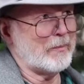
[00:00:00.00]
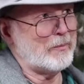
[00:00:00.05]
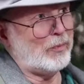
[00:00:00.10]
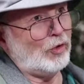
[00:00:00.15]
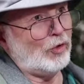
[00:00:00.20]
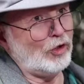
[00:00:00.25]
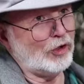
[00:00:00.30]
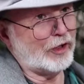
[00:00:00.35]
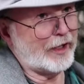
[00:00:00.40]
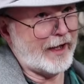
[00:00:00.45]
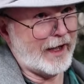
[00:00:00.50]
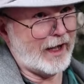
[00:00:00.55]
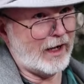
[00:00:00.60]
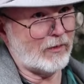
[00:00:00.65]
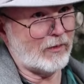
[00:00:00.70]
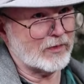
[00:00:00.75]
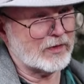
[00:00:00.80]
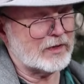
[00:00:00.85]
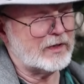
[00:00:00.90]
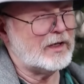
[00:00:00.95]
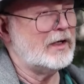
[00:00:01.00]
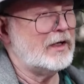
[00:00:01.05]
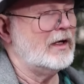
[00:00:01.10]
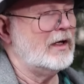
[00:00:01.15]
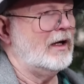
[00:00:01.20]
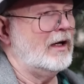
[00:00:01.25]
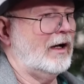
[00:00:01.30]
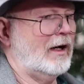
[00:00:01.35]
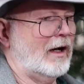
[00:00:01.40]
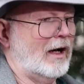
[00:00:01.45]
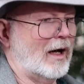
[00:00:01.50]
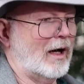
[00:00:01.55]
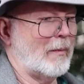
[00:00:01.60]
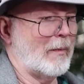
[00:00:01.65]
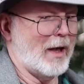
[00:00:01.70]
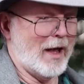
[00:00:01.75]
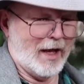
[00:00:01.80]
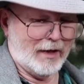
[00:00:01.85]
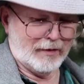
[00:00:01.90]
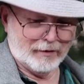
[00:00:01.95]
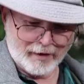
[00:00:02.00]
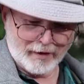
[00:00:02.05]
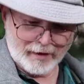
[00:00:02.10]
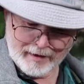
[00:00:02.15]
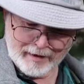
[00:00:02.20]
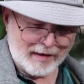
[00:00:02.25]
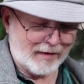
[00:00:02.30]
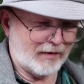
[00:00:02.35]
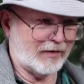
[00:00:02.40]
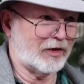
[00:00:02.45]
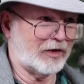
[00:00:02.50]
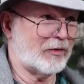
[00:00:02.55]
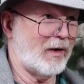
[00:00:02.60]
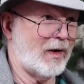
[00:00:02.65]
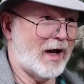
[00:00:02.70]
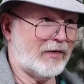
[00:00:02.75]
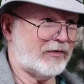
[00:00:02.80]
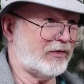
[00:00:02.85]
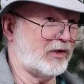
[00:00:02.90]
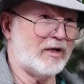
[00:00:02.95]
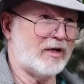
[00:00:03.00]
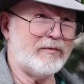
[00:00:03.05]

They pulled it out um, and laid it out on the grass.